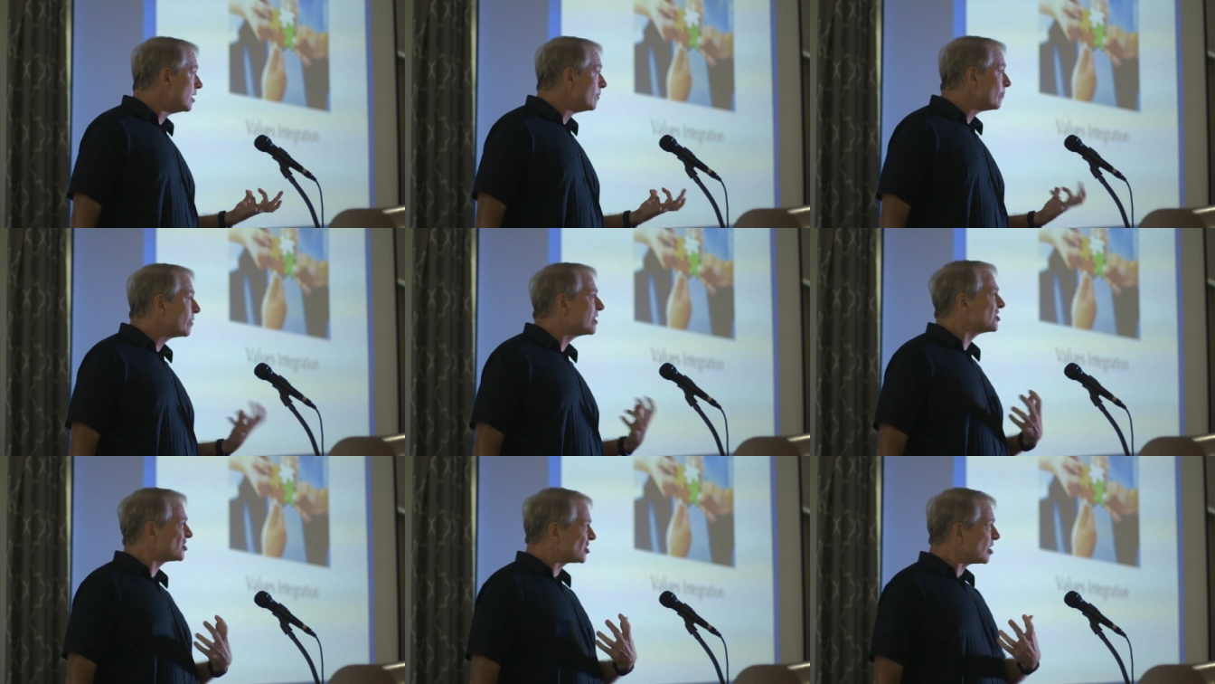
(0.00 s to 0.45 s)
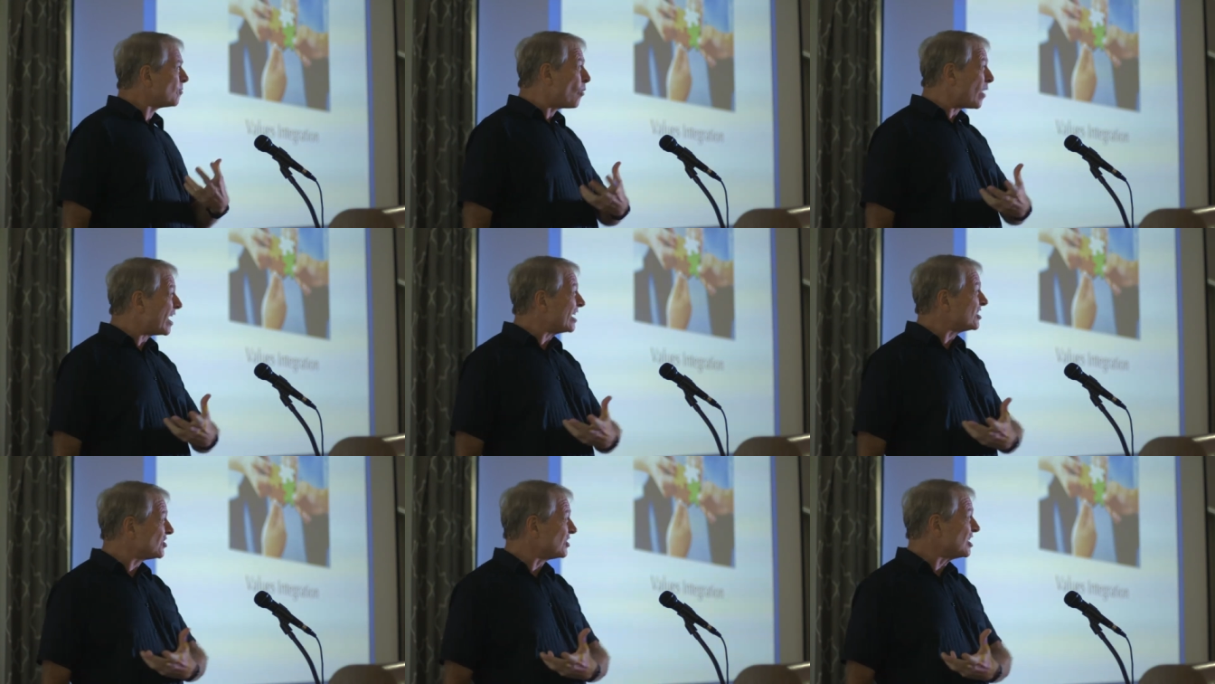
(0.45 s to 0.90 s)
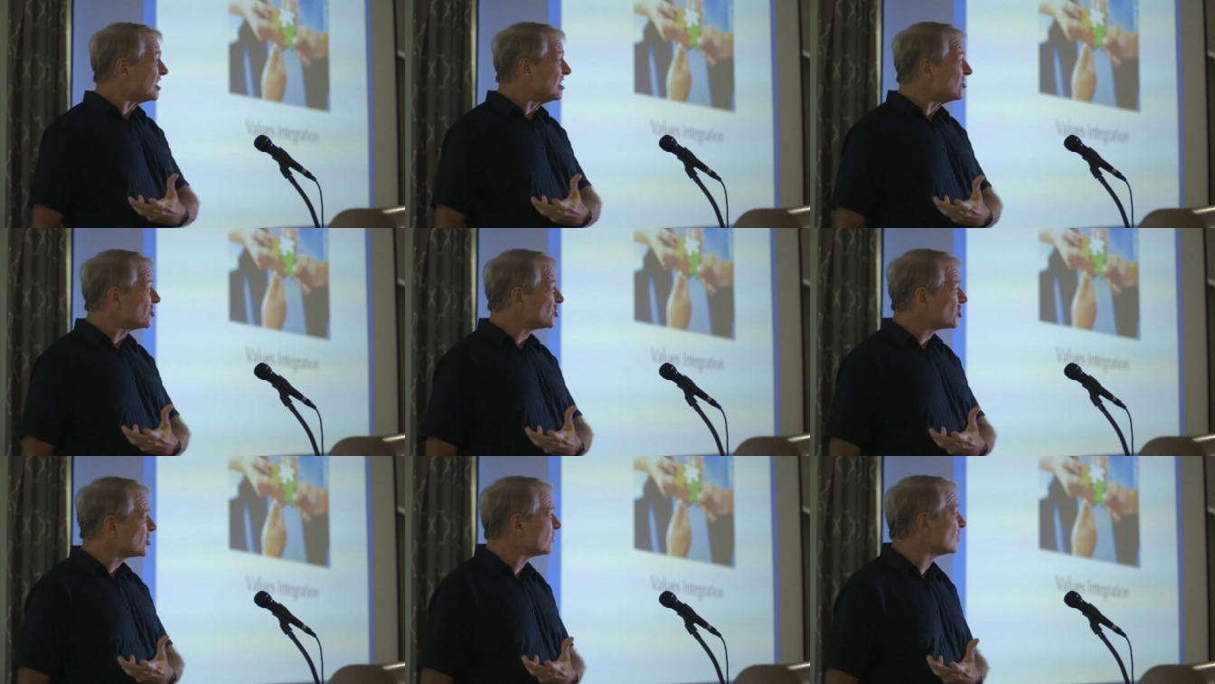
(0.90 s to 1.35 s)
but in some ways the
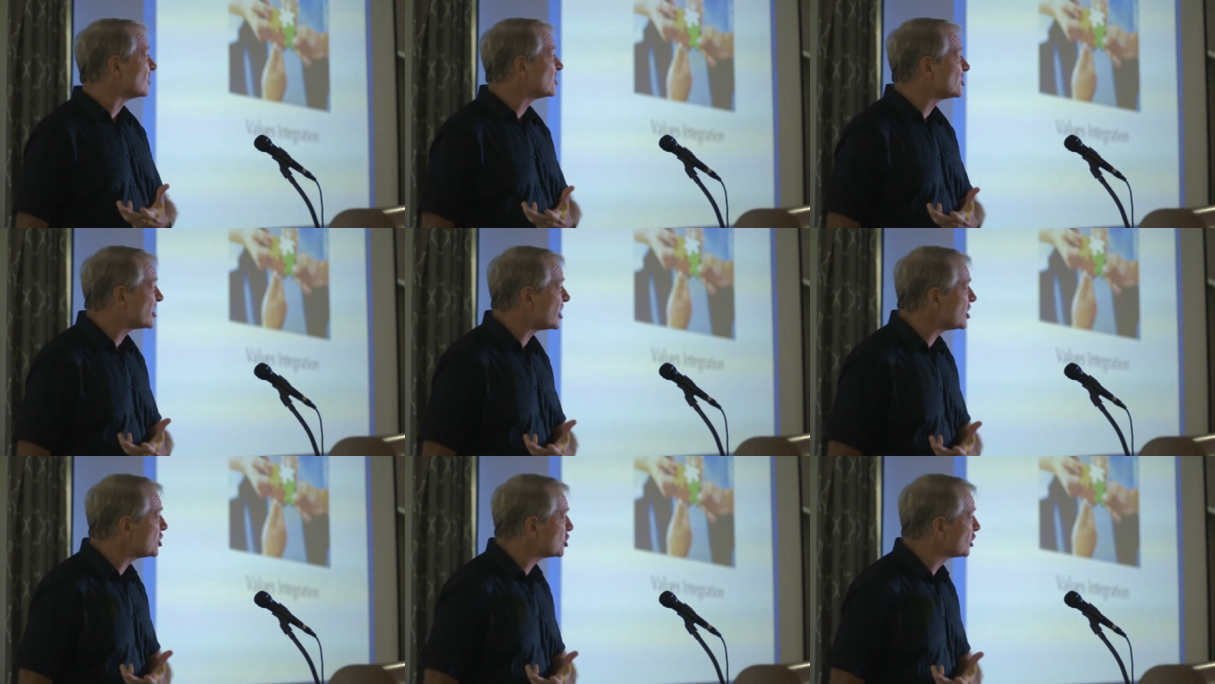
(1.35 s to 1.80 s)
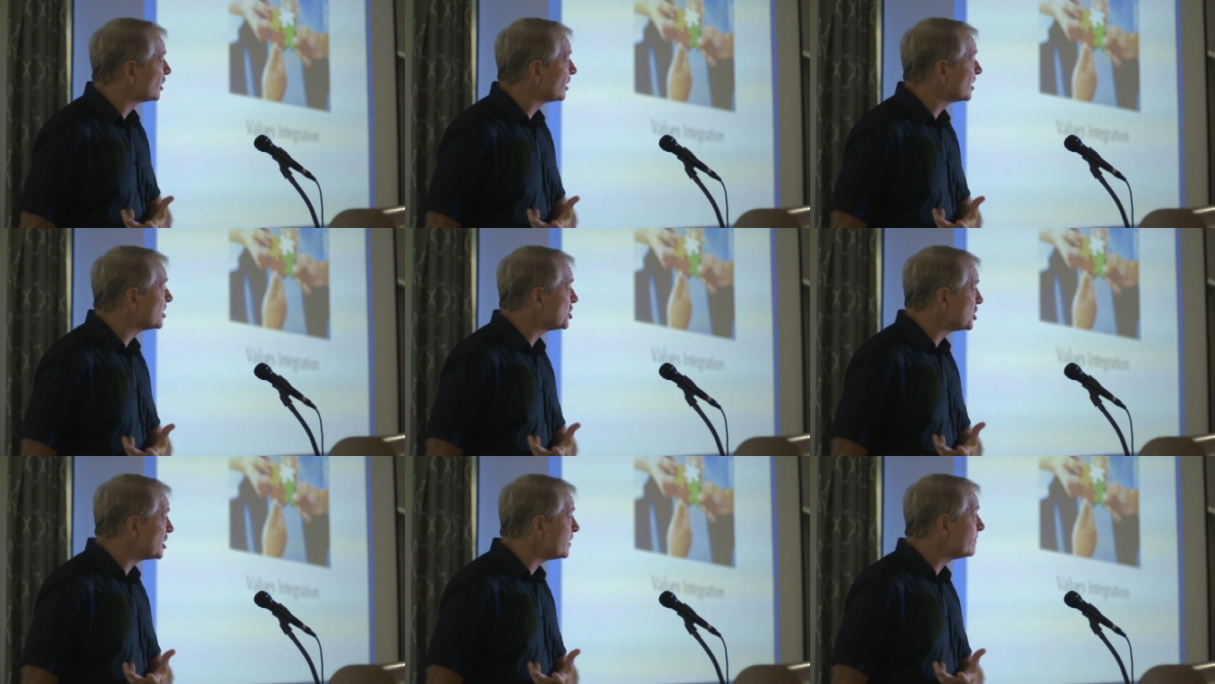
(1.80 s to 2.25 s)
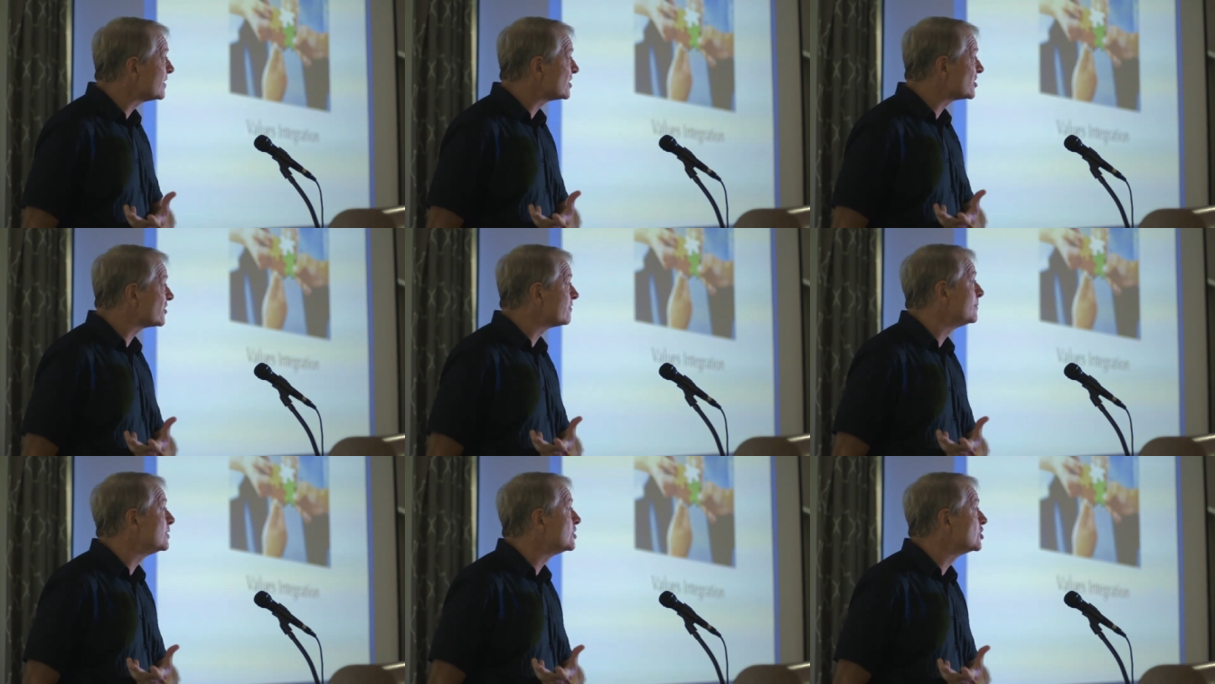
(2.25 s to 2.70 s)
civilizational
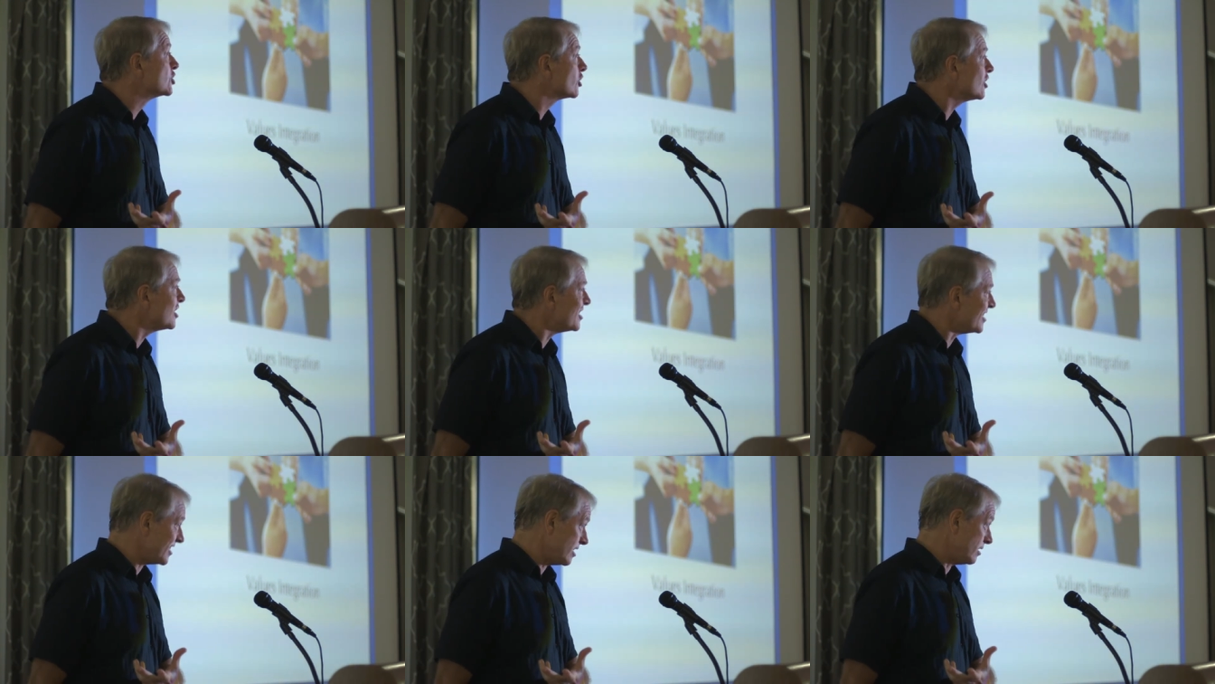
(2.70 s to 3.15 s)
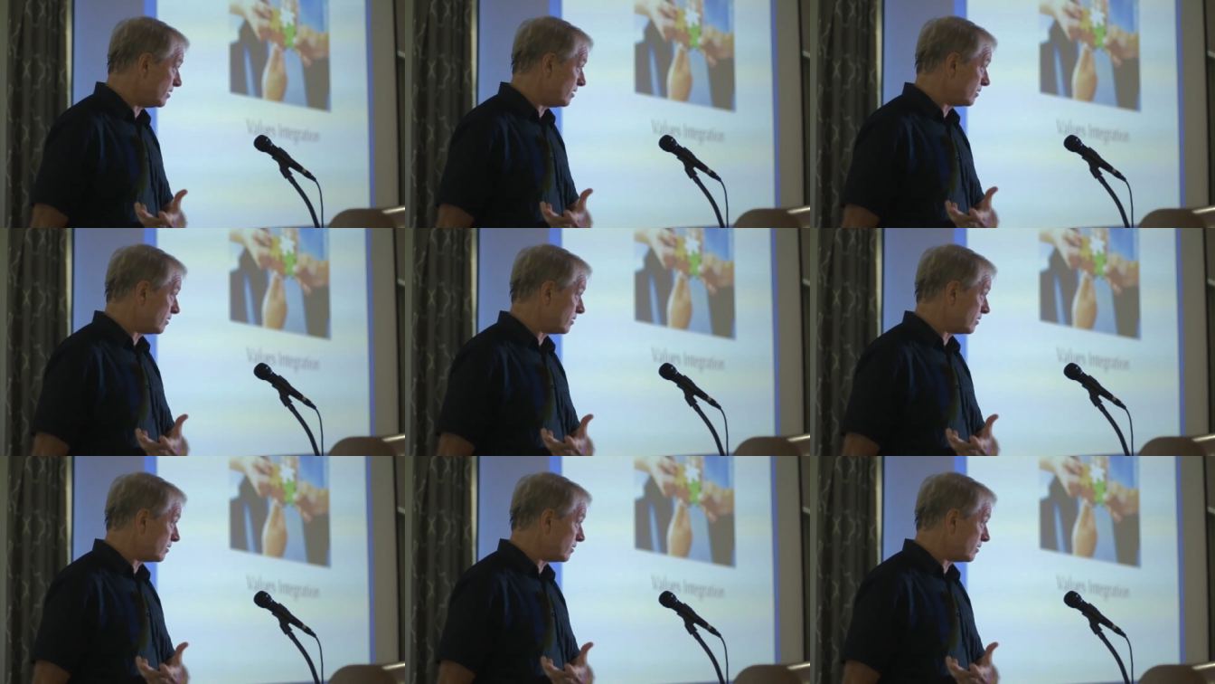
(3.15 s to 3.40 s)
achievements of modernity